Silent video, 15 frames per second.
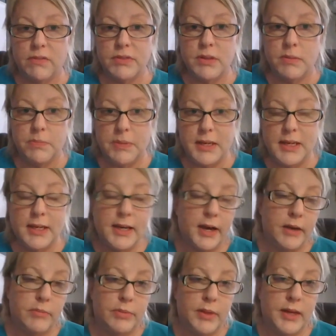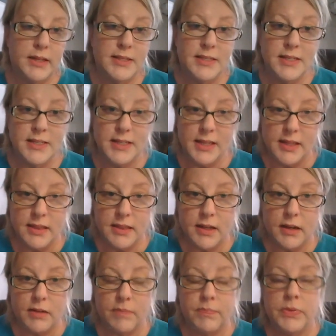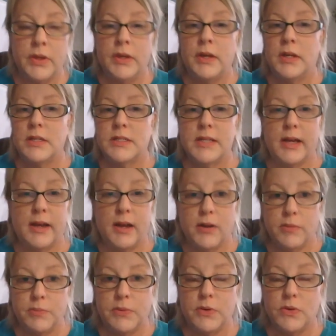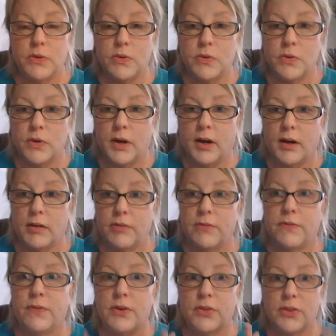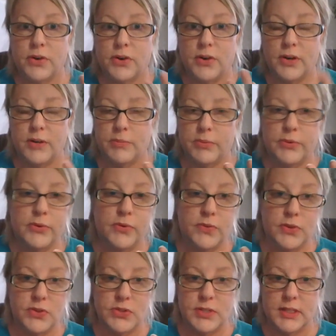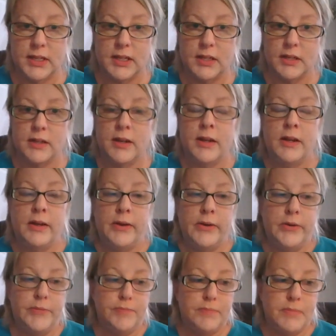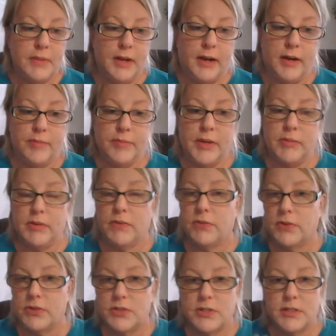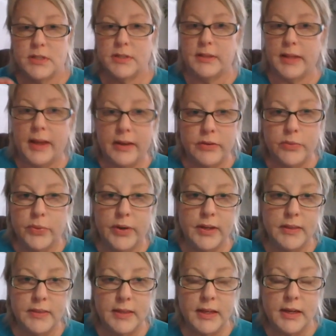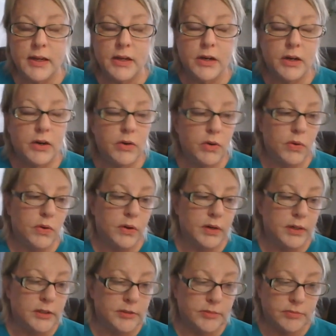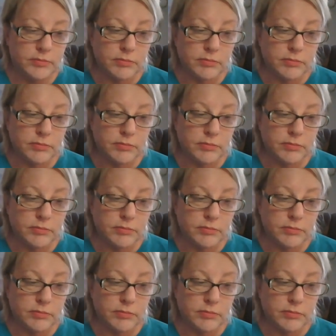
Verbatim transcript: of the B complexes in them to help you uh, further improve your skin. Uh, maybe if you're just not quite there, or